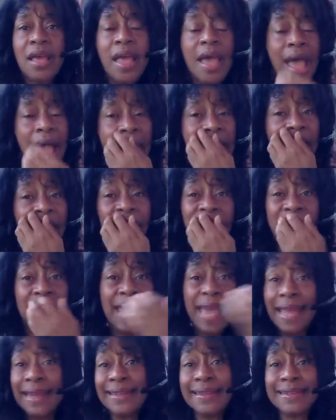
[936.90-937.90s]
have an
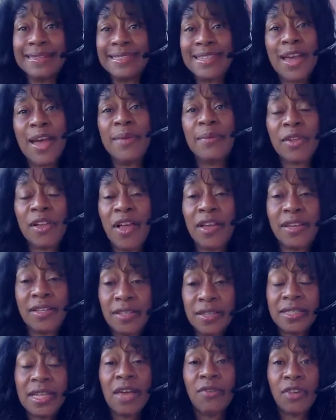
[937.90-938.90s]
endless time clock. It
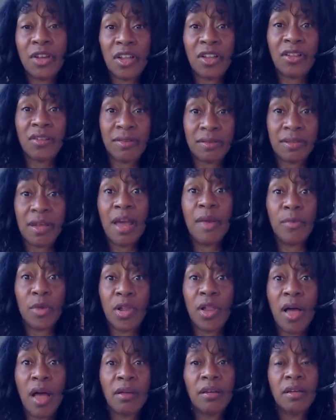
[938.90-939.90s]
does have a time
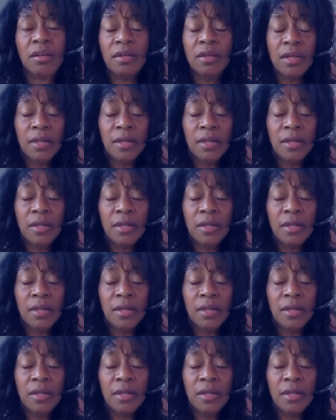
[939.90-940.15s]
clock.